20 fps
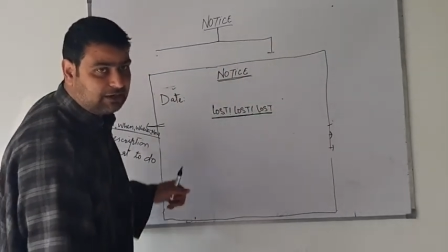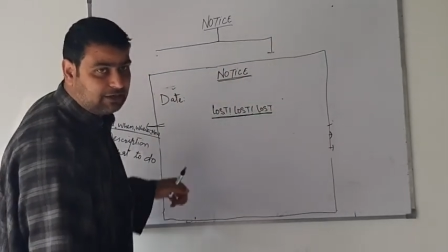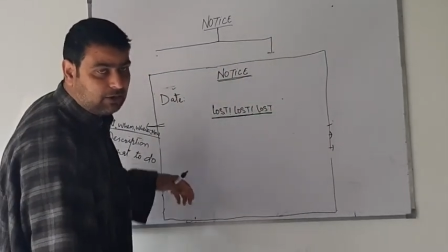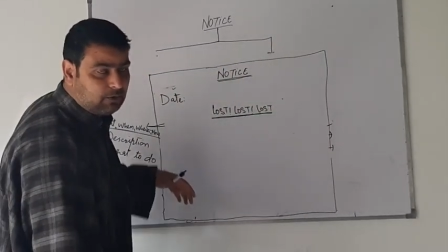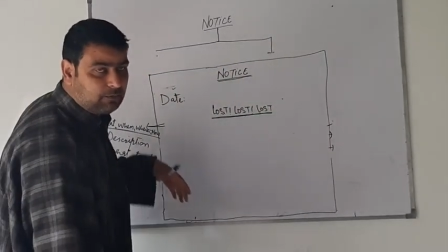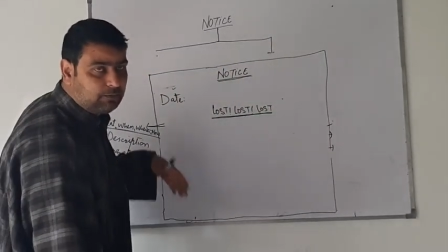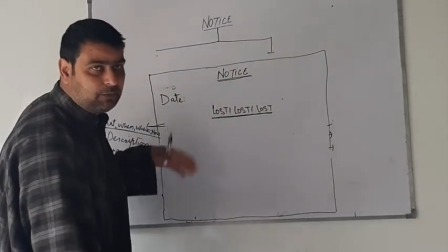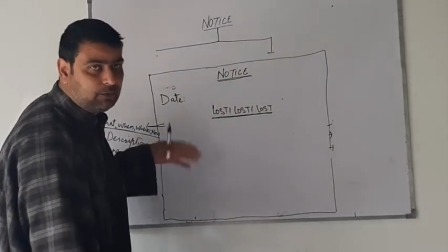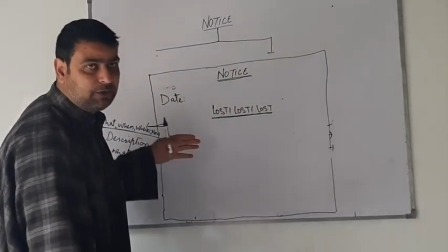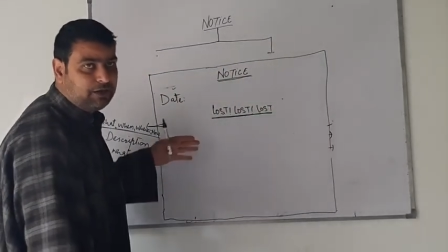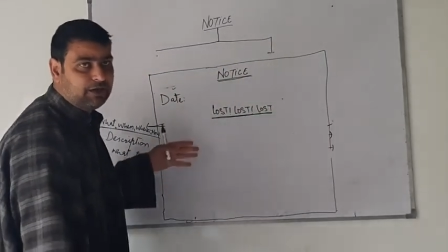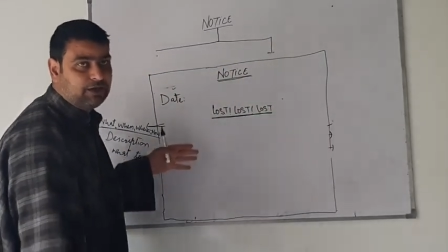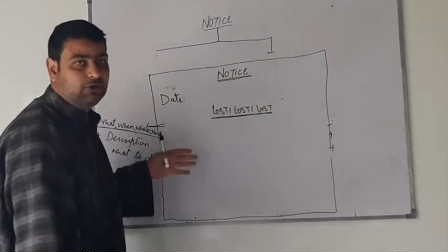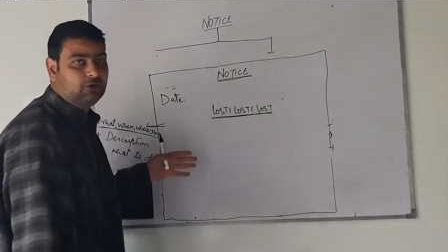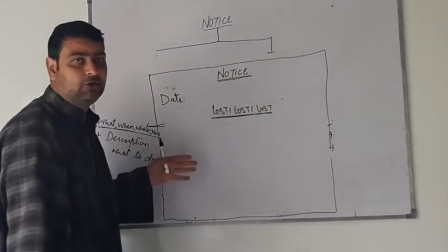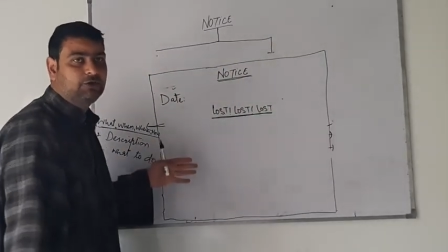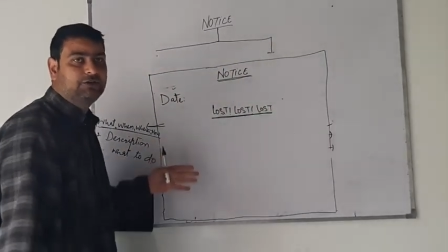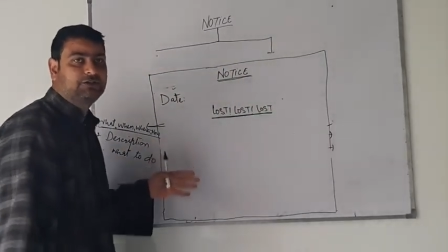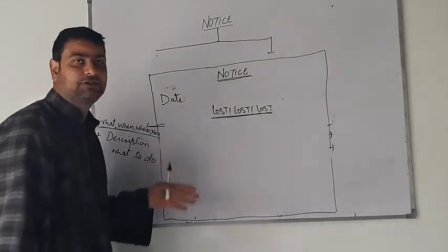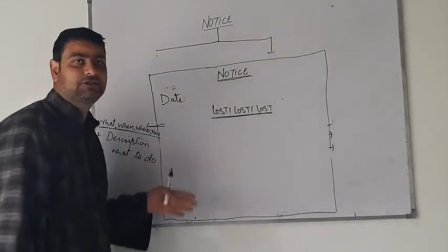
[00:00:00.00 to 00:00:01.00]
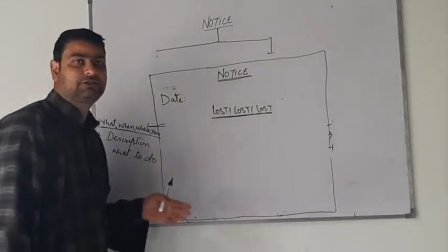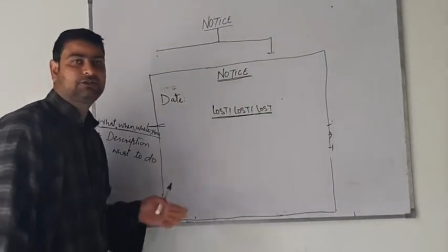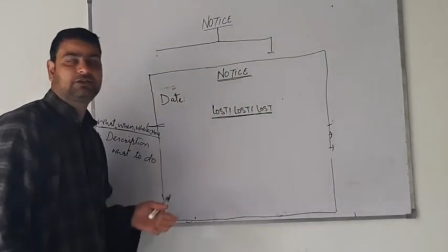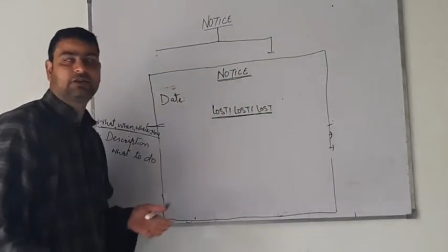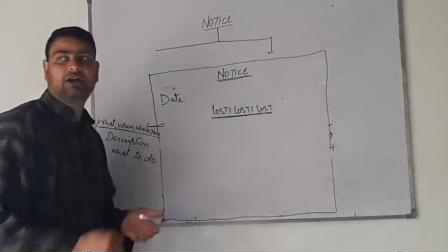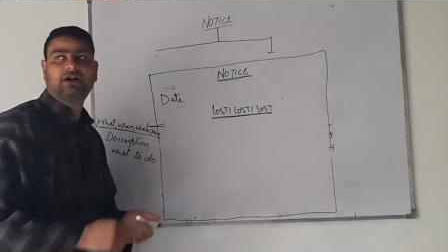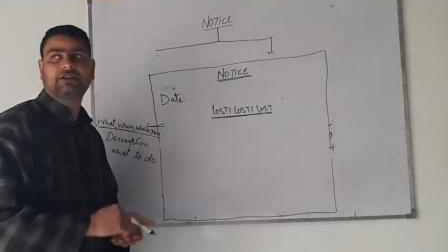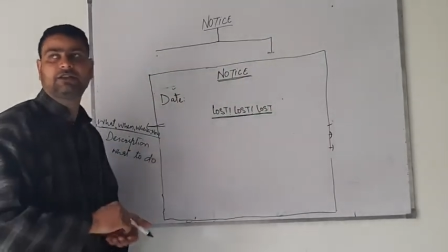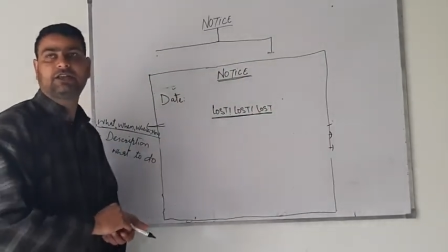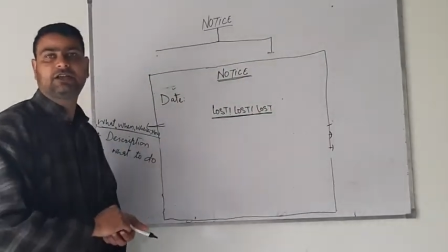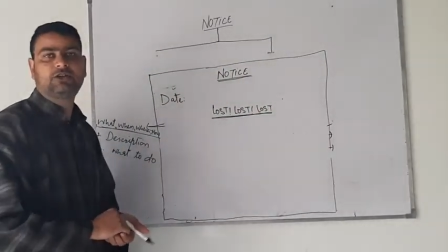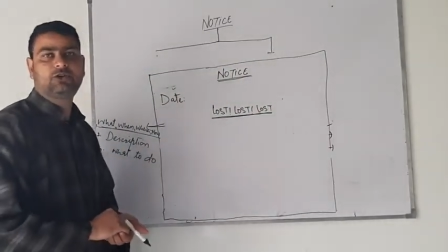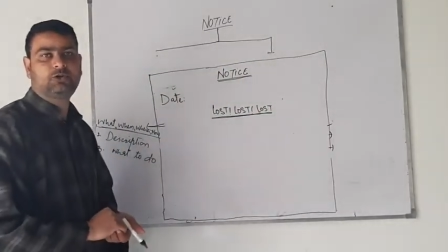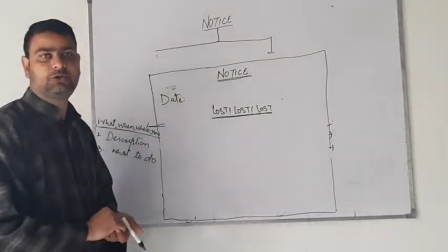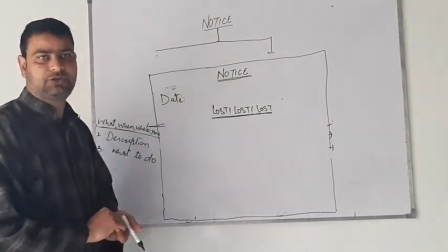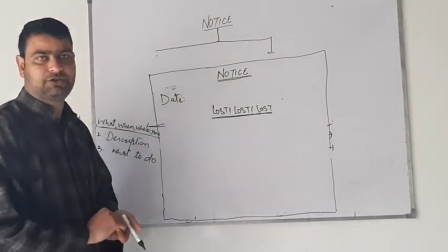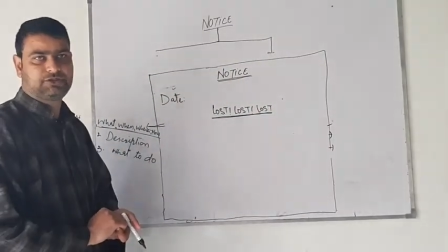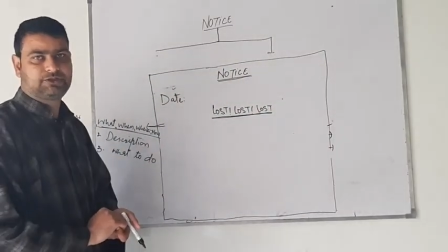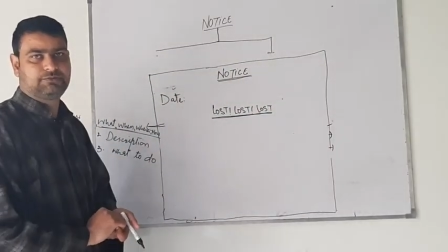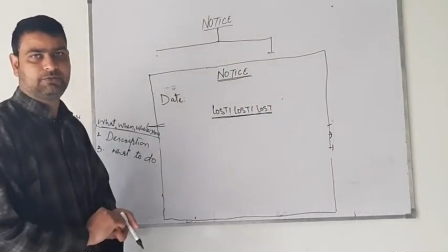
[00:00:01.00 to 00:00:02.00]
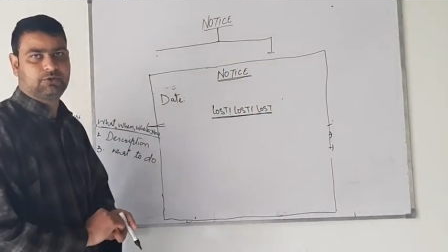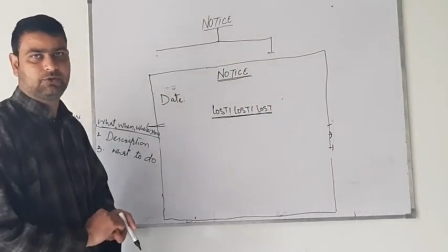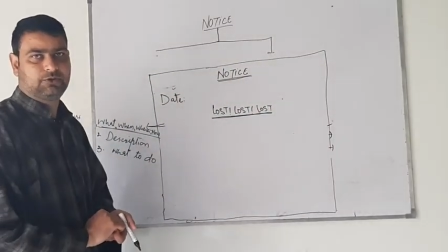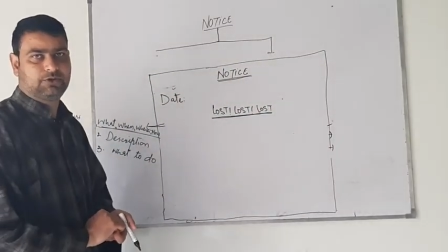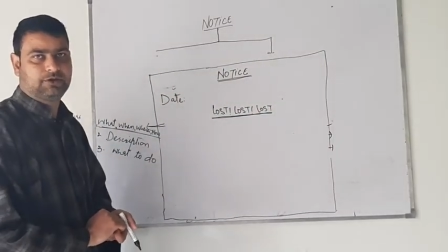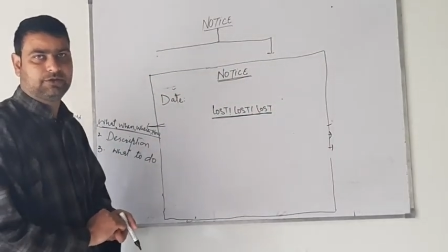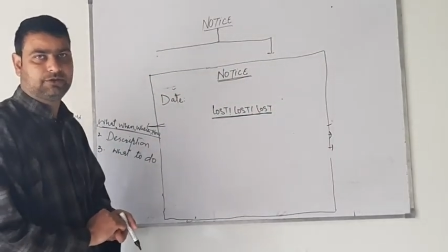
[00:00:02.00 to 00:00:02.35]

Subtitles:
now put a notes on the notice board.